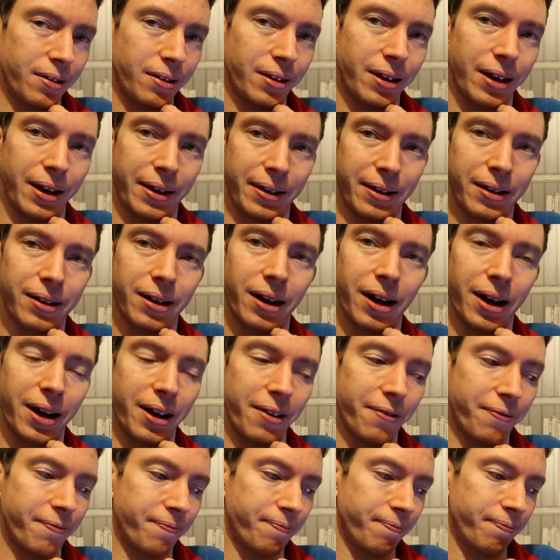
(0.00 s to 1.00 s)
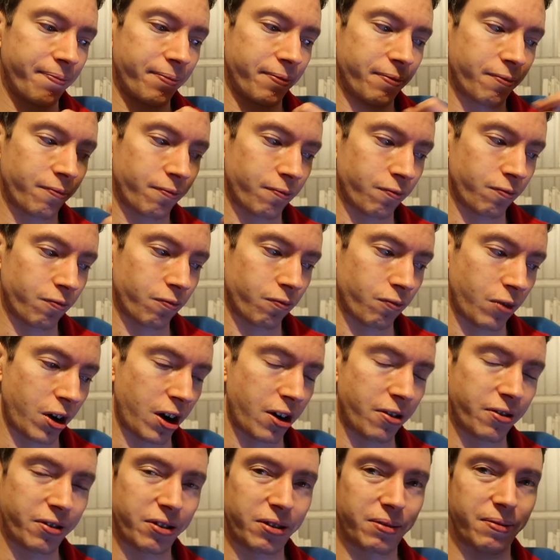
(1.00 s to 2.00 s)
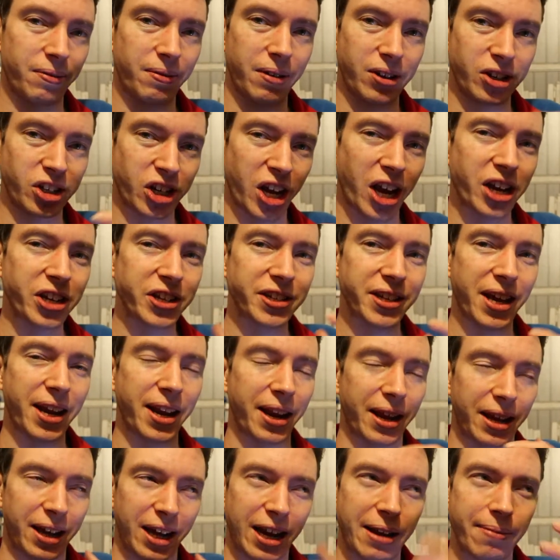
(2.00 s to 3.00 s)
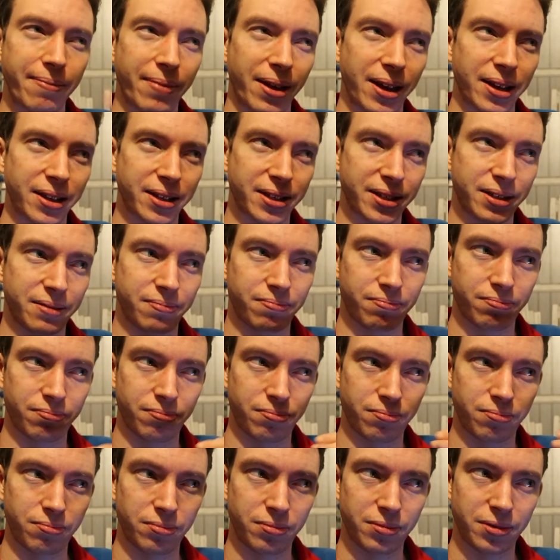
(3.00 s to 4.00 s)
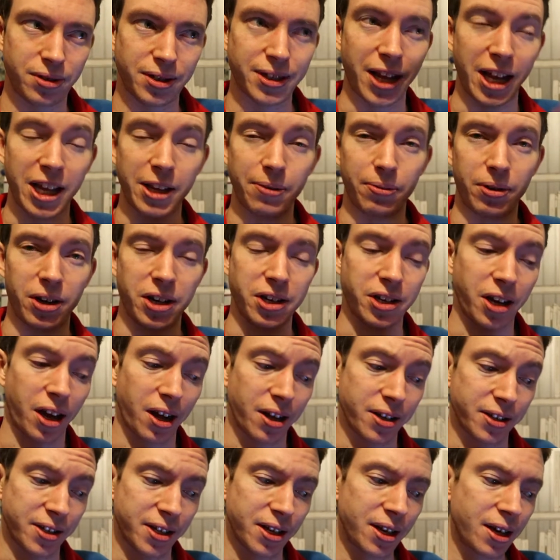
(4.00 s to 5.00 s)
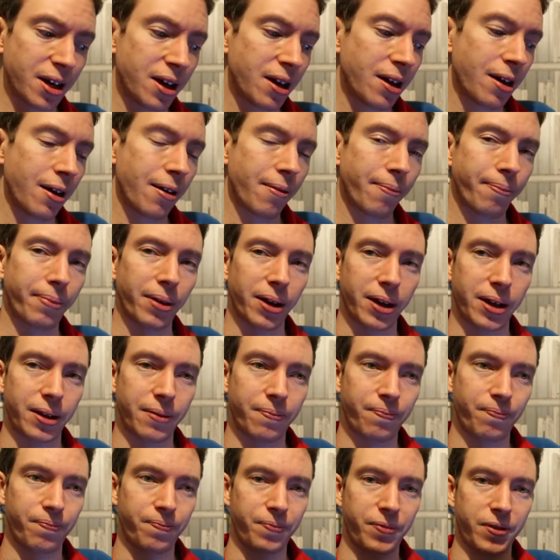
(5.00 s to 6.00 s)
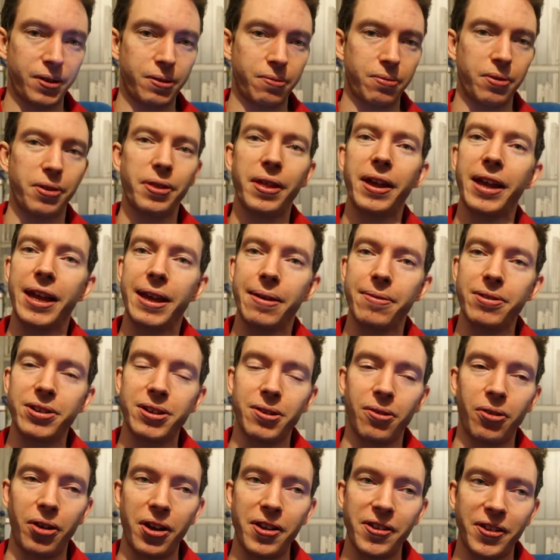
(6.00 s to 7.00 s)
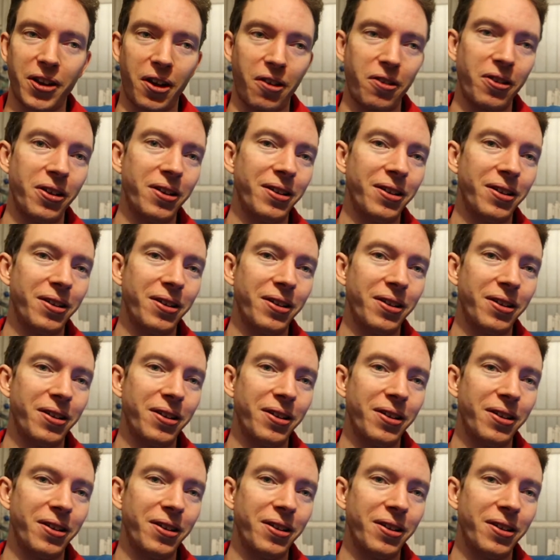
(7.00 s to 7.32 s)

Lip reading: it kind of, when you change the setting, it kind of makes sense what it does, but you would think it would do it on its own.